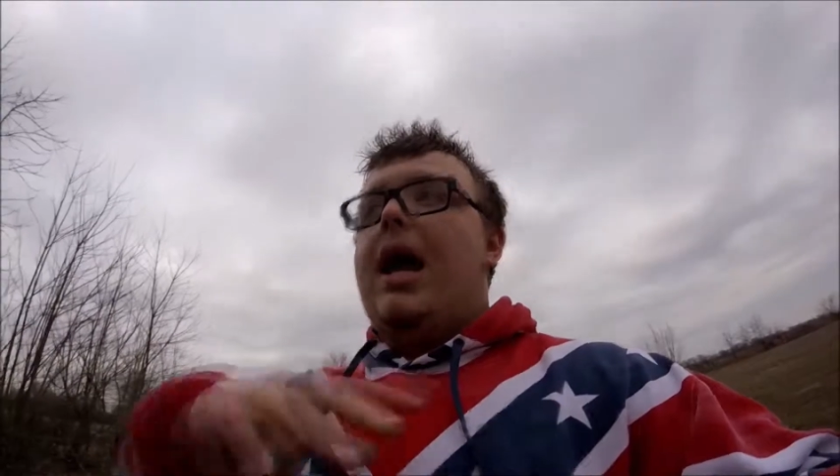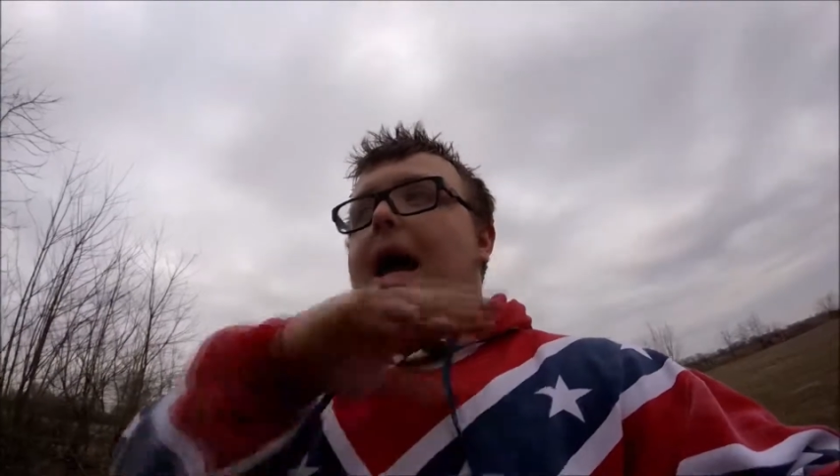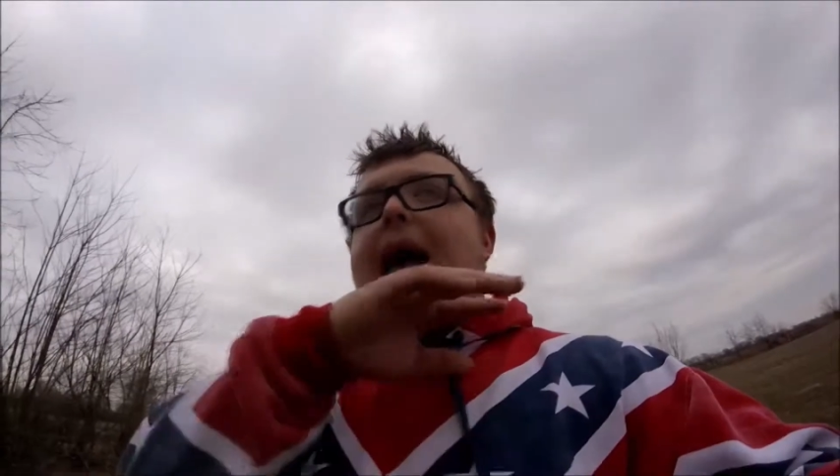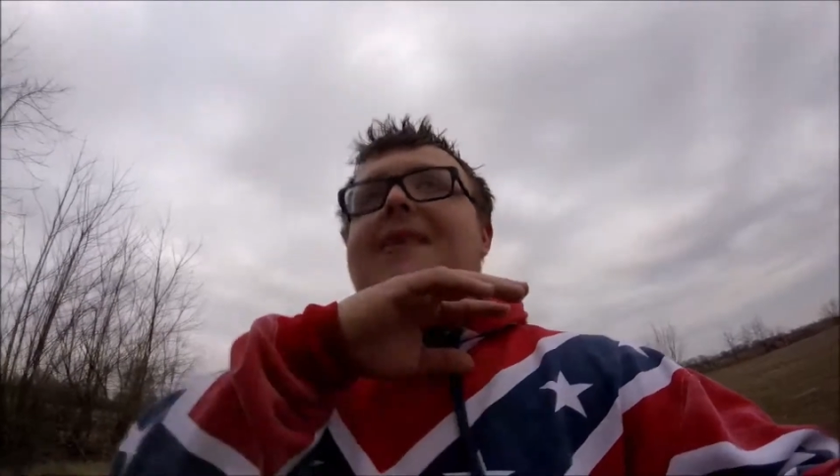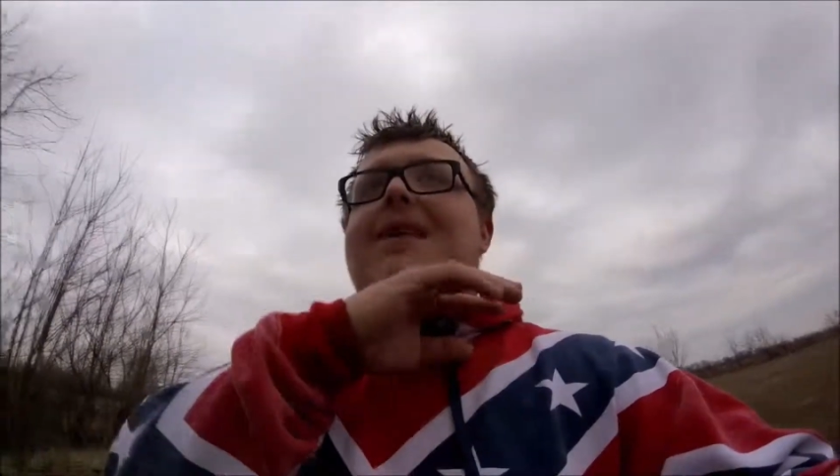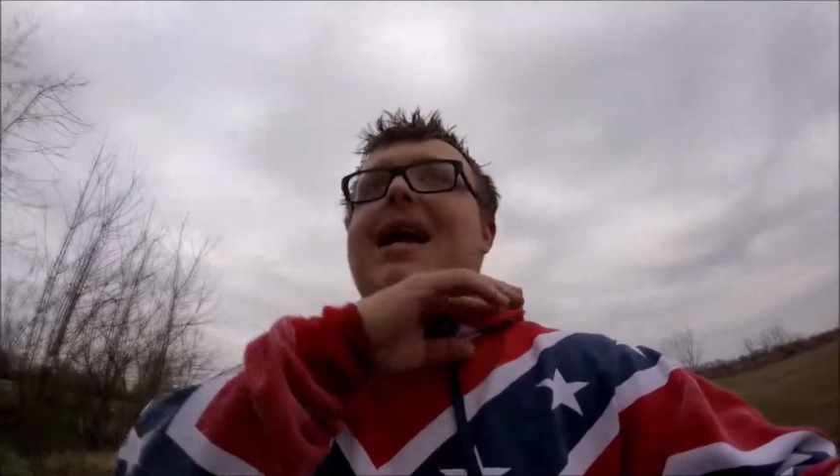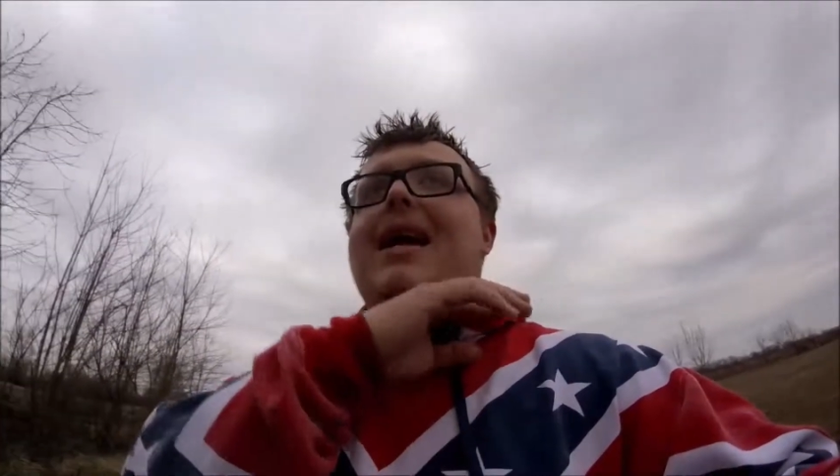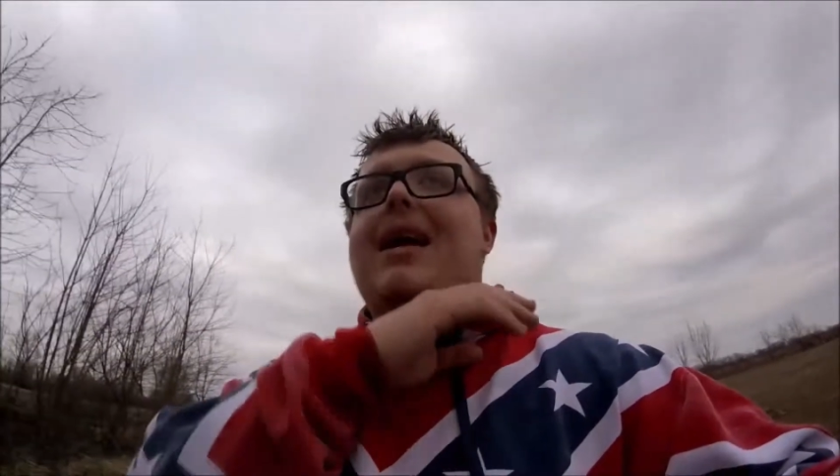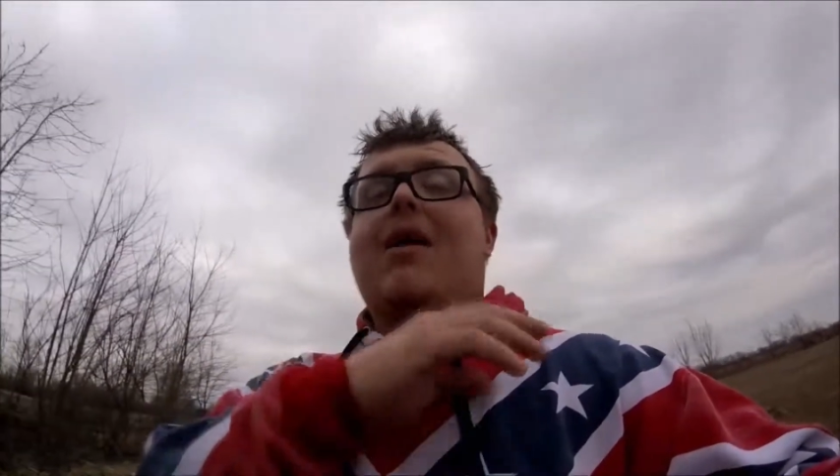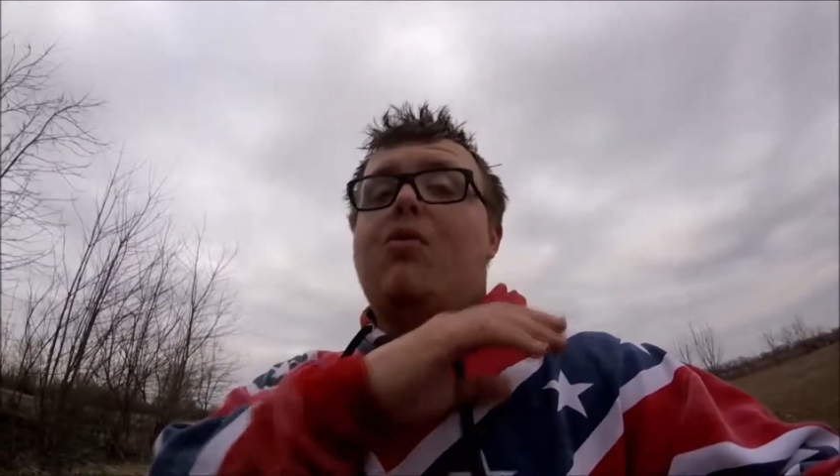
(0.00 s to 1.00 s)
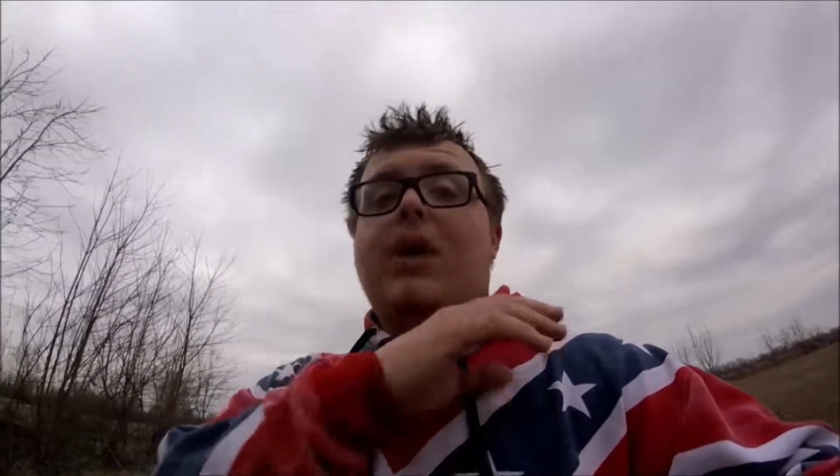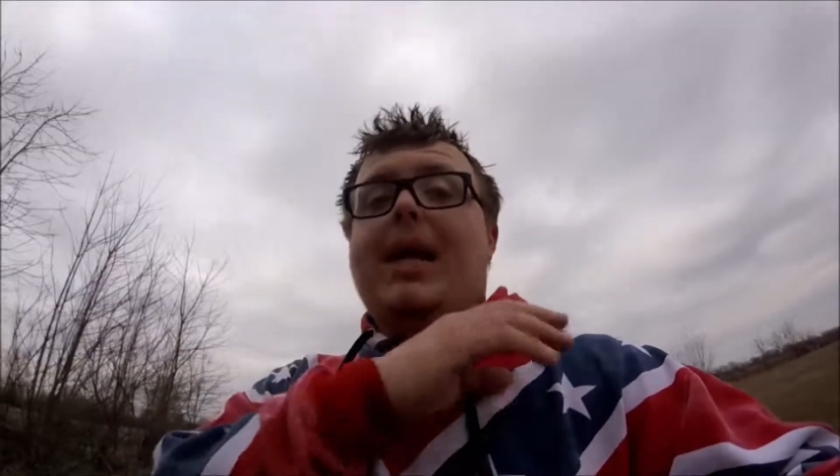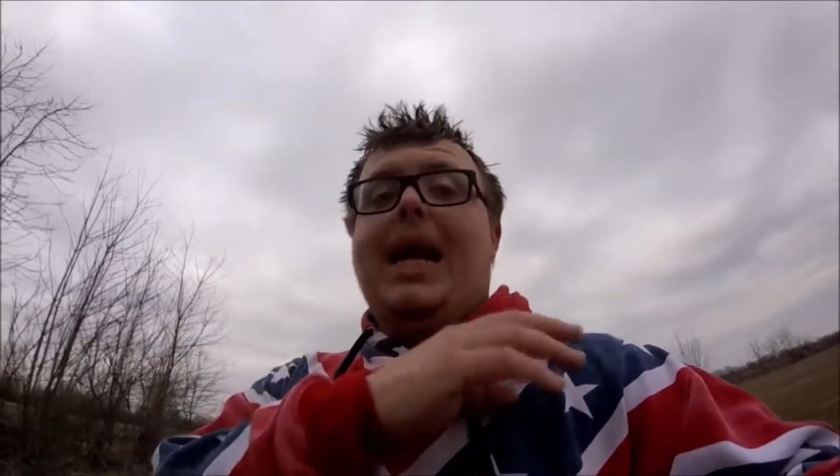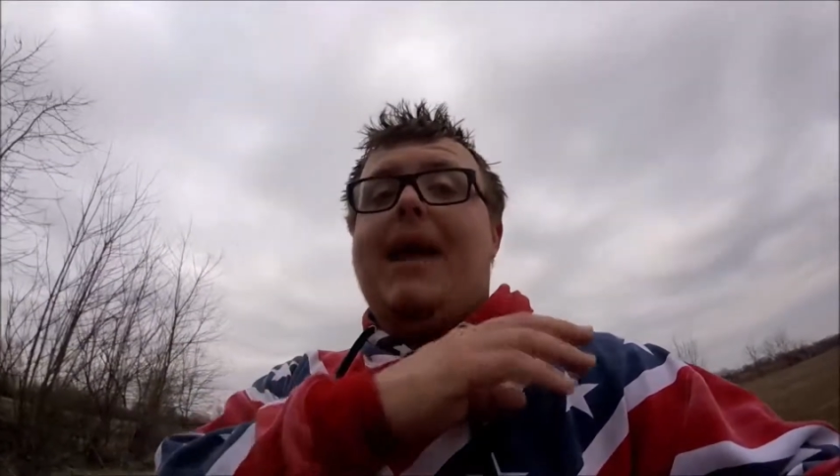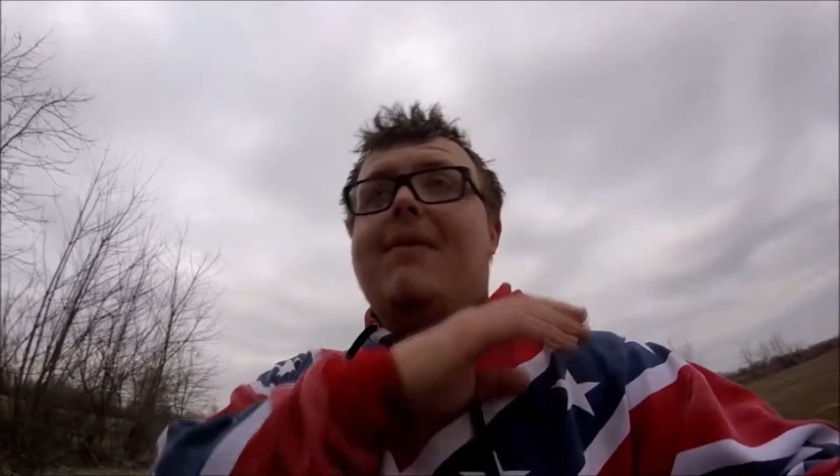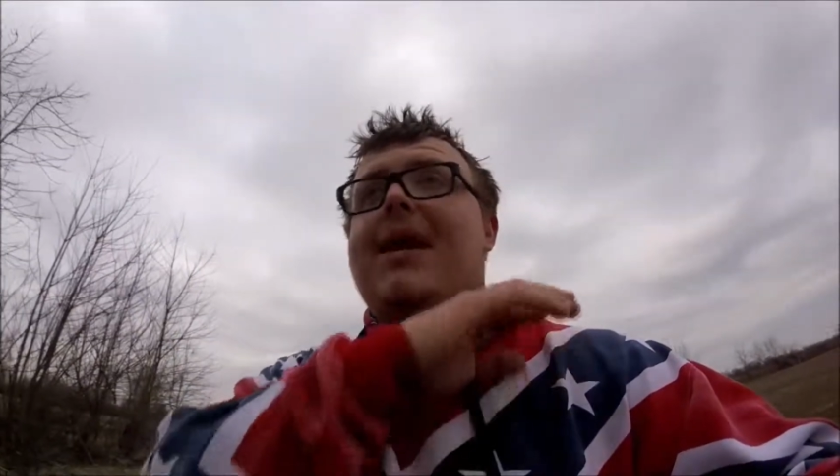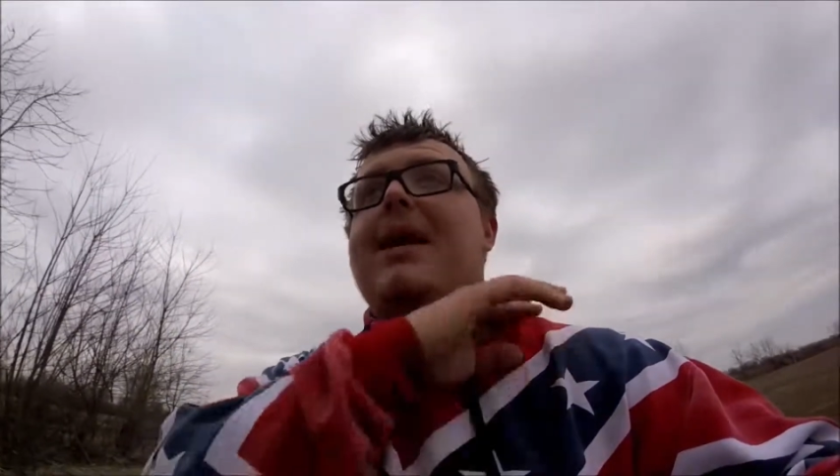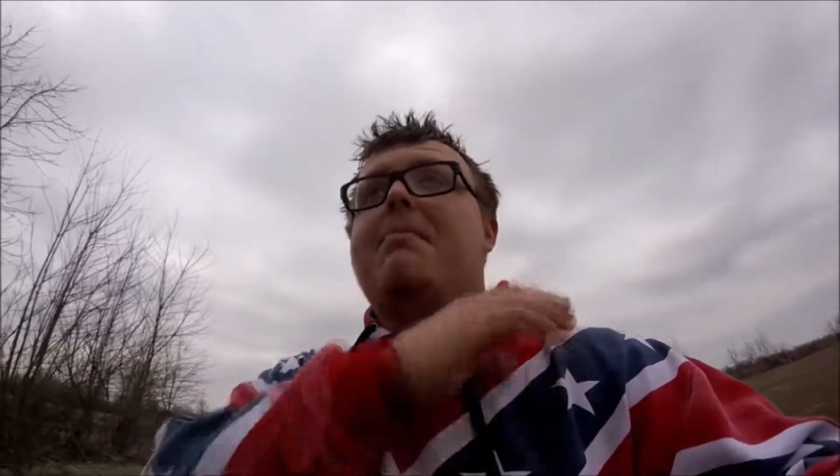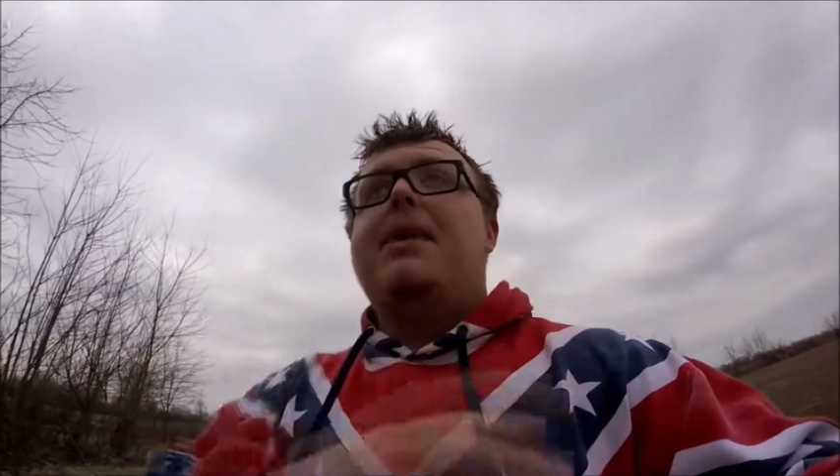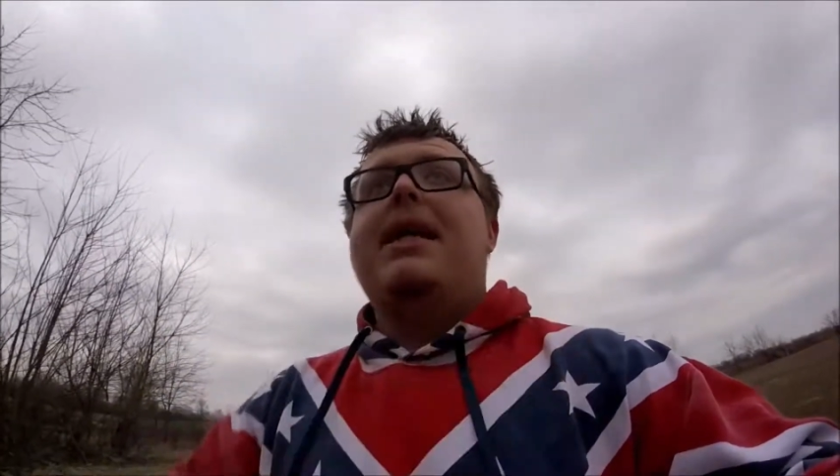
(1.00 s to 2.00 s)
I really haven't
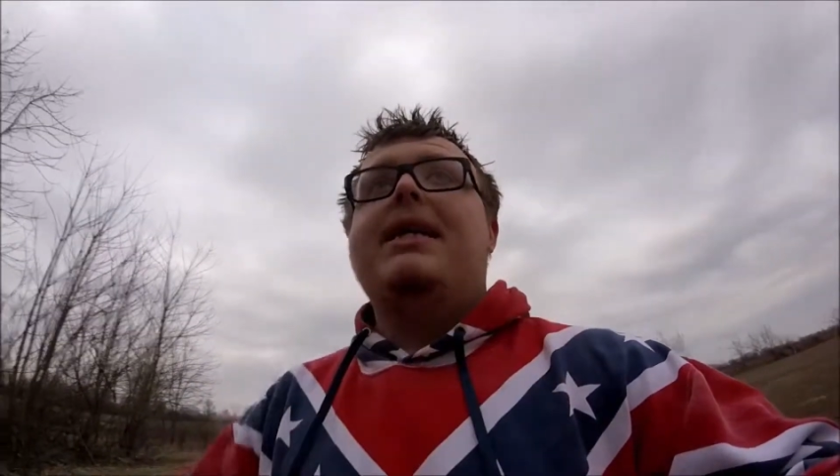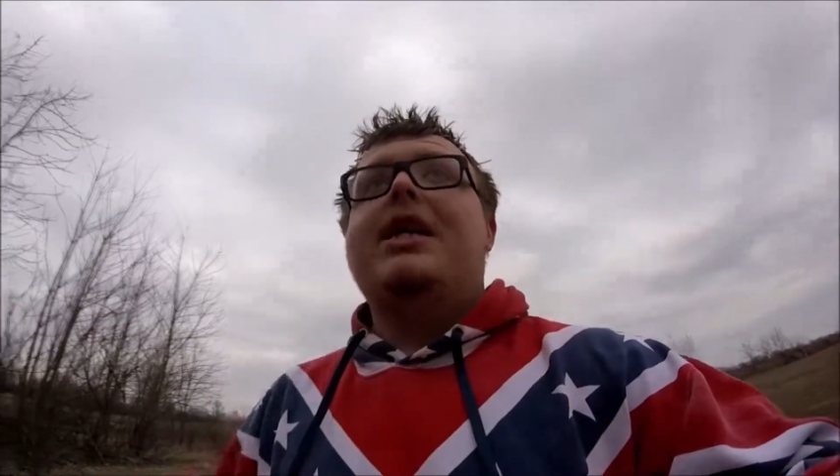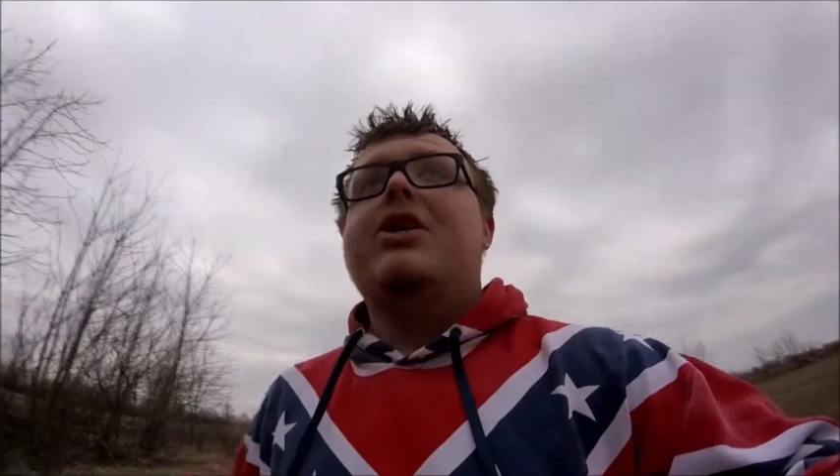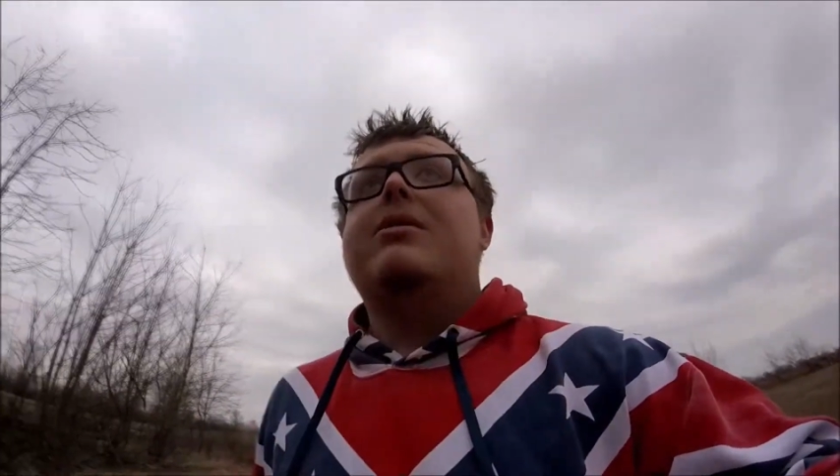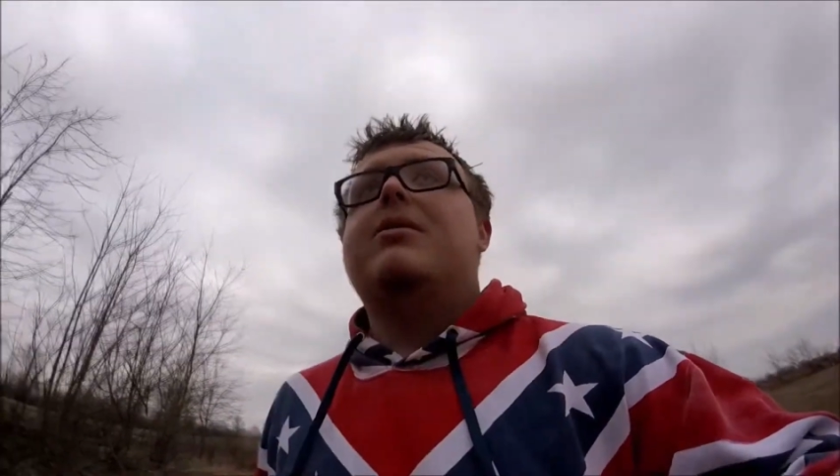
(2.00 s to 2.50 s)
had many deer